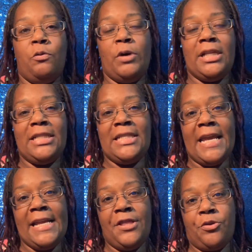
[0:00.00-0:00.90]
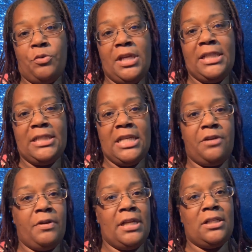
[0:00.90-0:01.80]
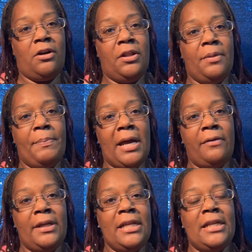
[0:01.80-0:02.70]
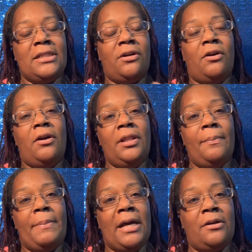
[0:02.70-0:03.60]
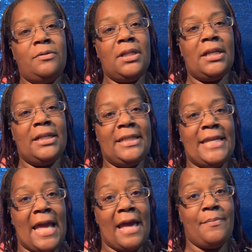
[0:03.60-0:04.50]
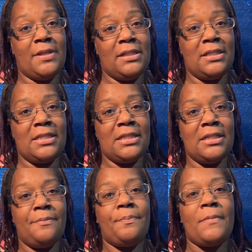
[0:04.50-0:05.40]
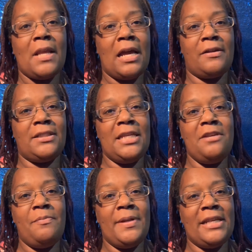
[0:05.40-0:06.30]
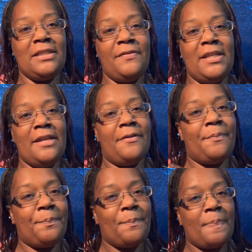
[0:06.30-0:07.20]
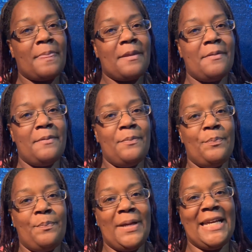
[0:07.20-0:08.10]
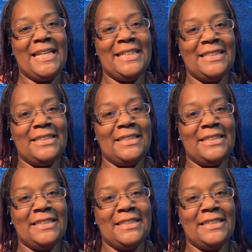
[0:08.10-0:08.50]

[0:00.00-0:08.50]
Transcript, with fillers: what day three secret is all about. It is all about cabins. I'll see you in my next video. Bye.